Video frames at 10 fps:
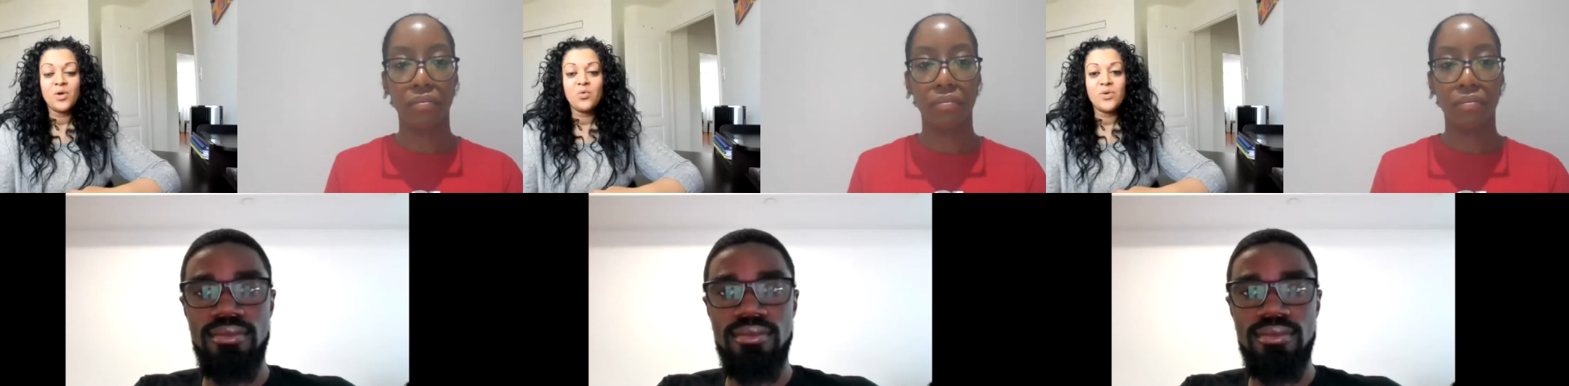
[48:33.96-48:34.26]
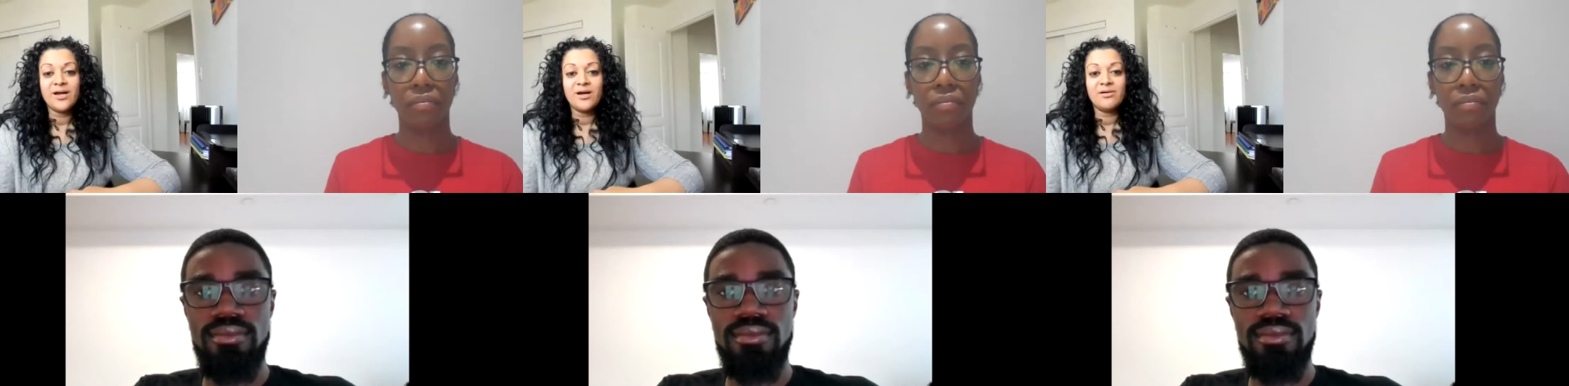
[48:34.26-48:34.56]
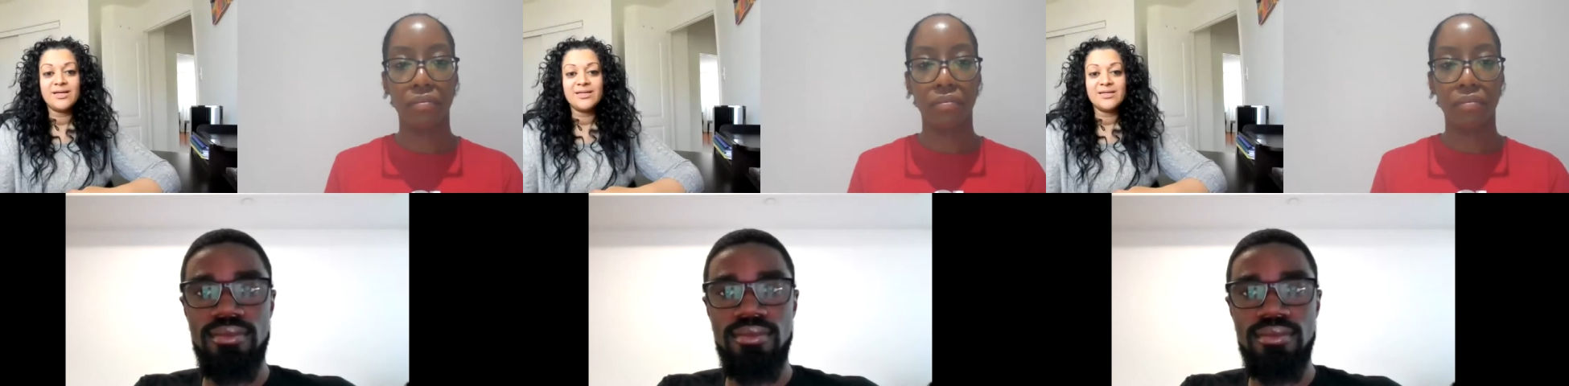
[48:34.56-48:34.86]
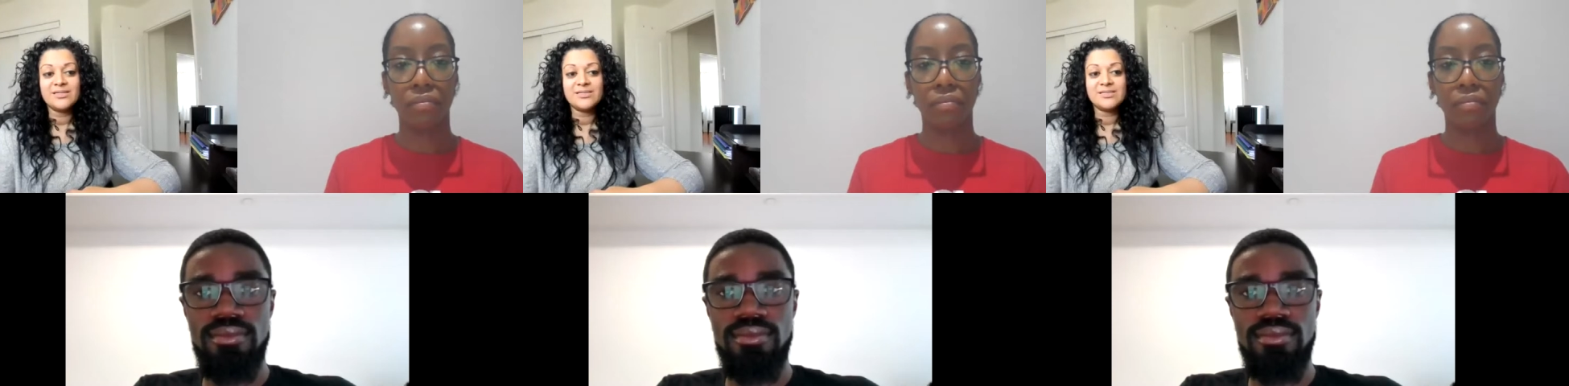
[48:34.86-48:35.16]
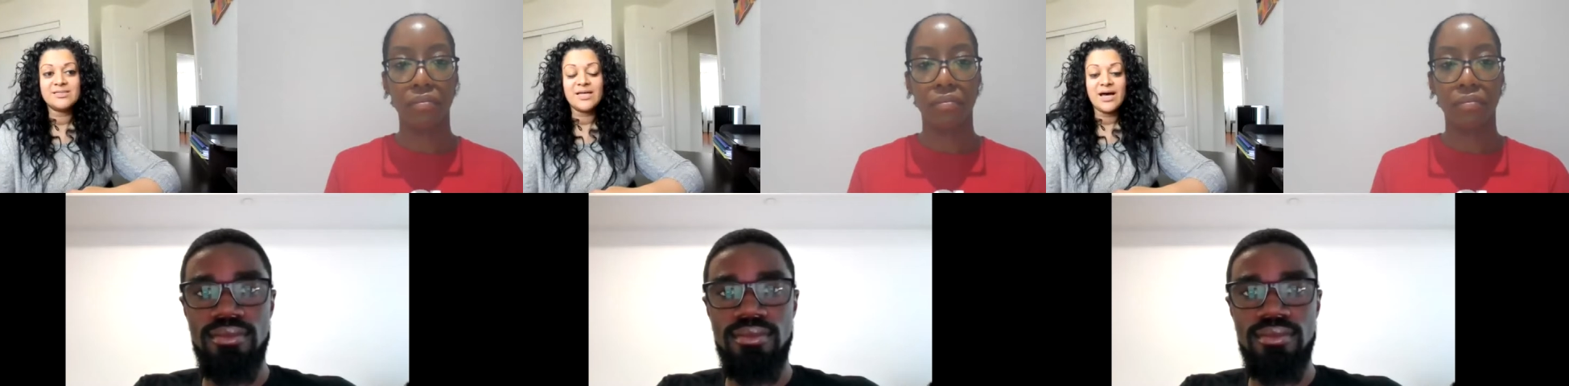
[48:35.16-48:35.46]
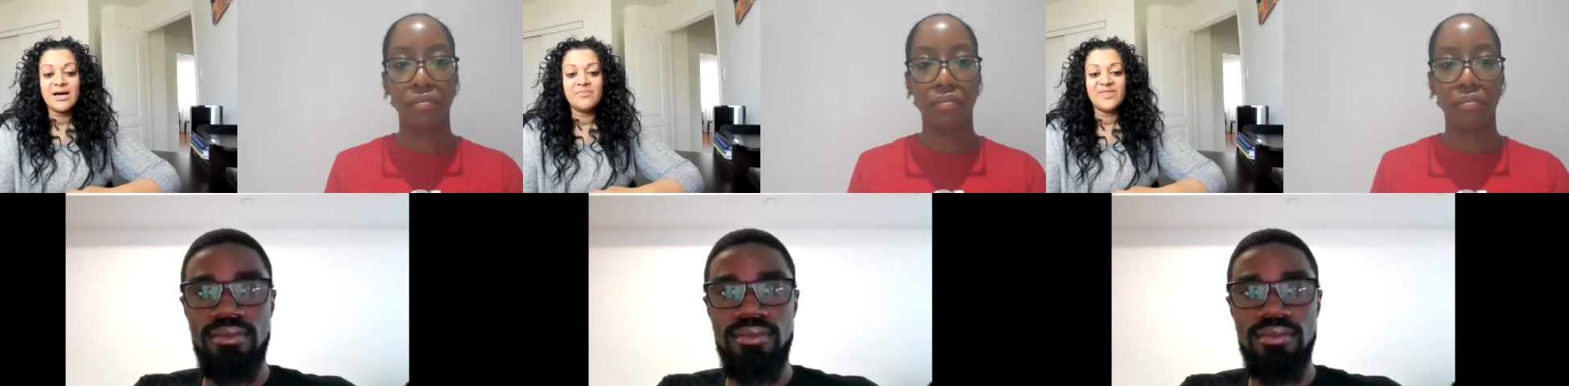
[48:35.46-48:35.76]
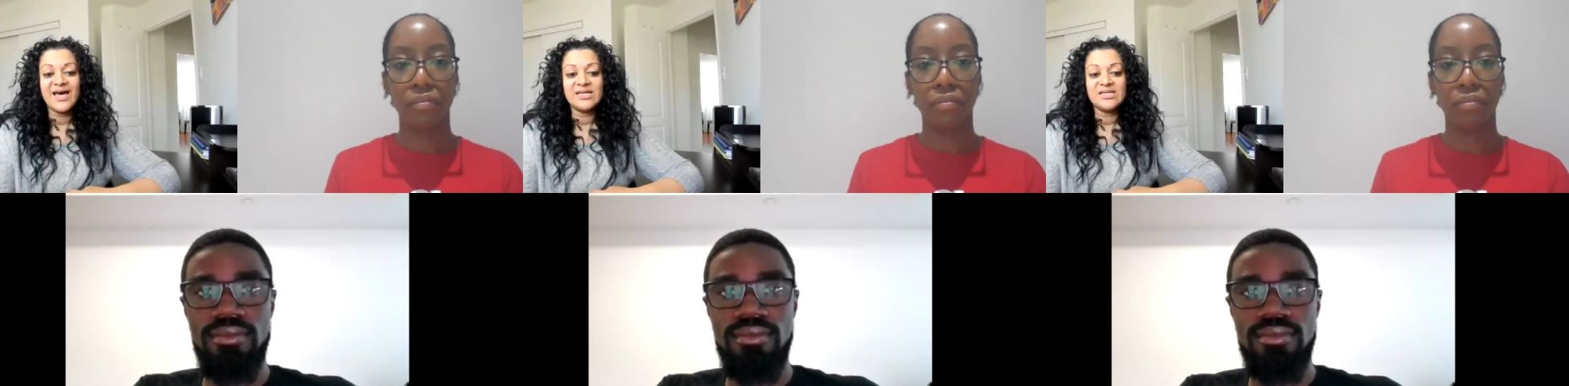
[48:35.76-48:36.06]
Speaker 1: where is um,
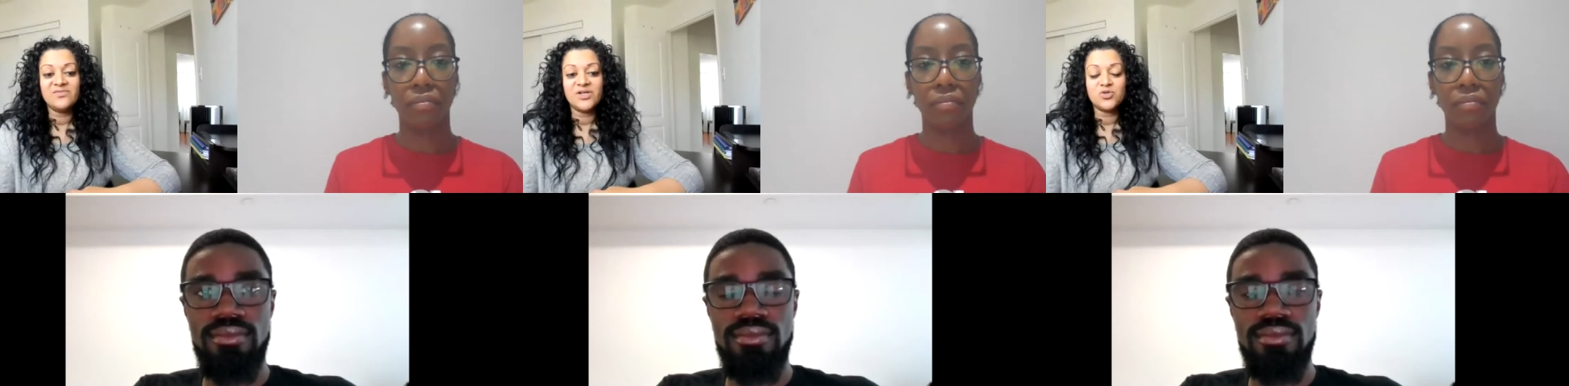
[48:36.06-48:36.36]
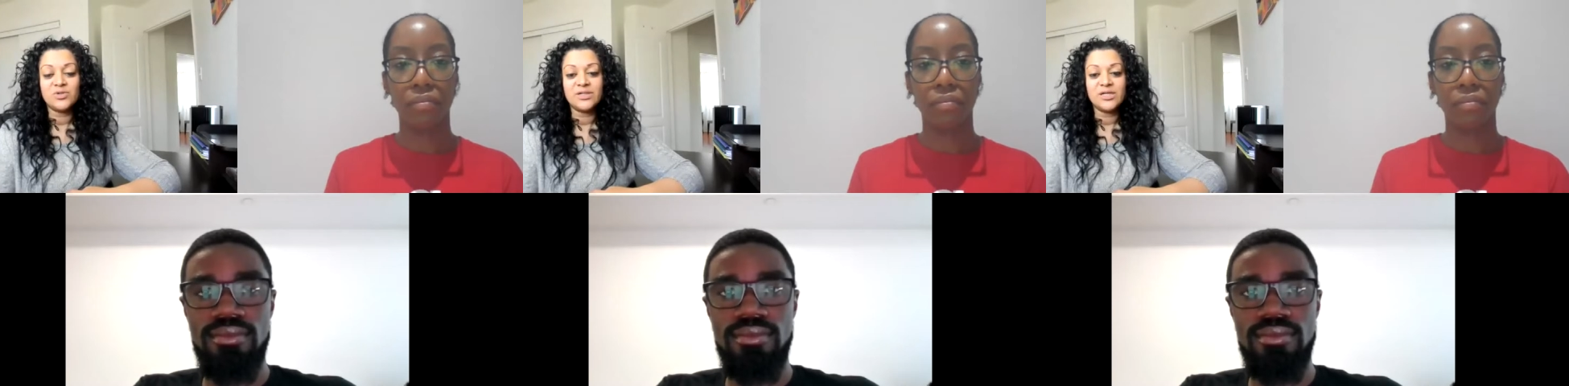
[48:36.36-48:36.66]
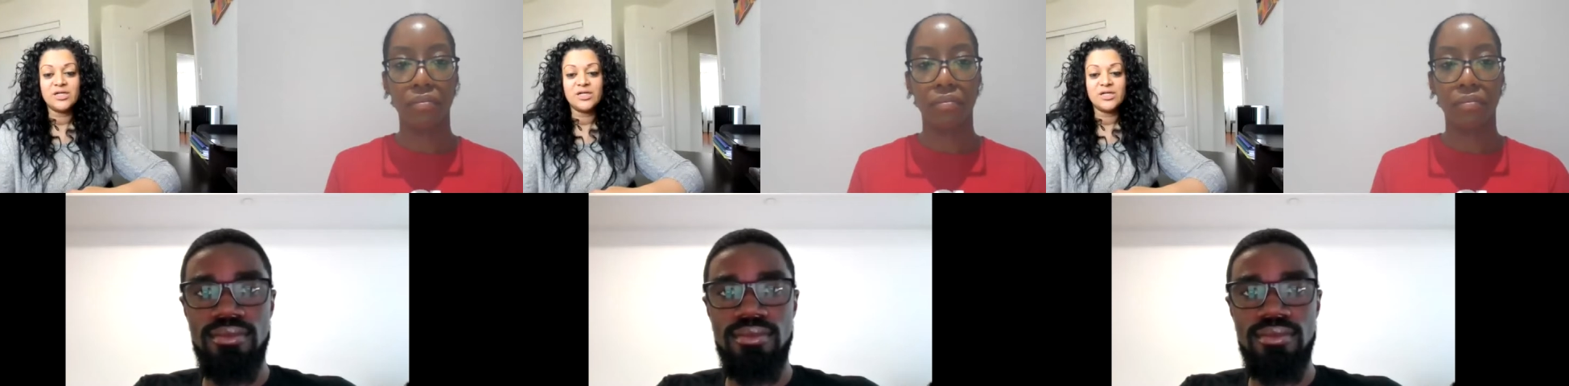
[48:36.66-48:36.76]
that individual in,